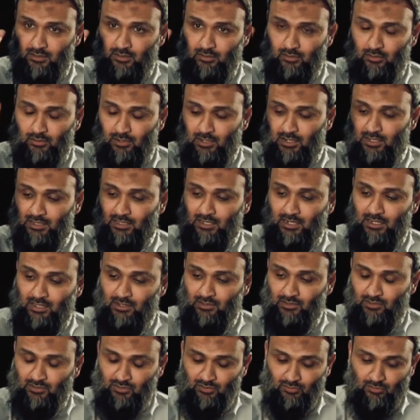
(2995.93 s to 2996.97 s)
So Allah Ta'ala
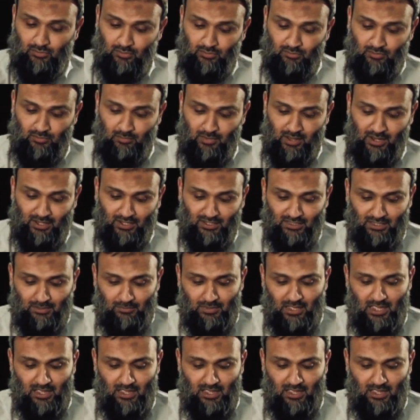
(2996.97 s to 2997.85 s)
is reminding them,